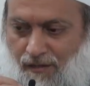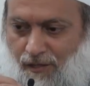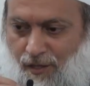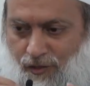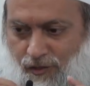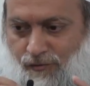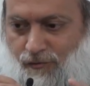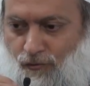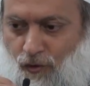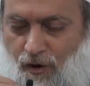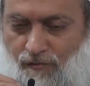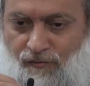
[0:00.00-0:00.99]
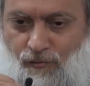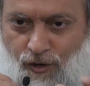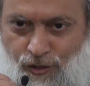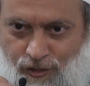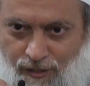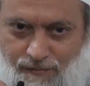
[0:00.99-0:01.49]
this form of
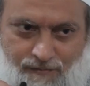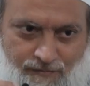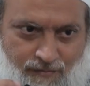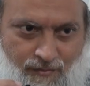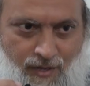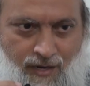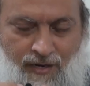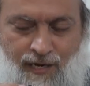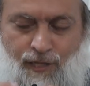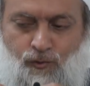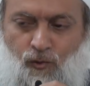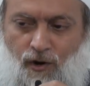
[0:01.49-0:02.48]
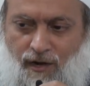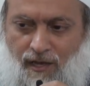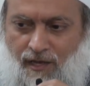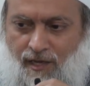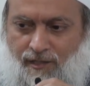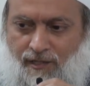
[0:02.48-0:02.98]
worship, And in his
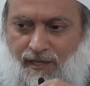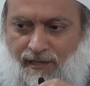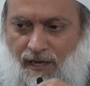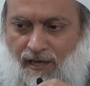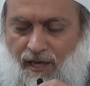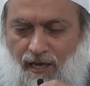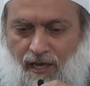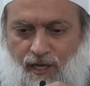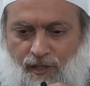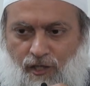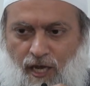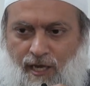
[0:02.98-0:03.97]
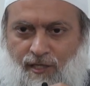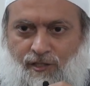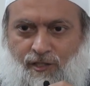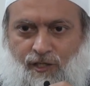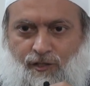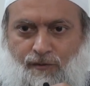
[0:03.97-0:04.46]
wording, he said that he
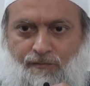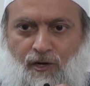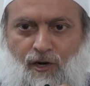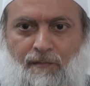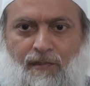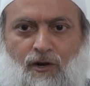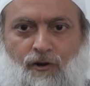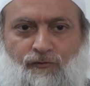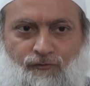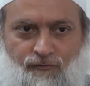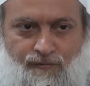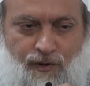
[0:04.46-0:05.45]
changed this pyramidal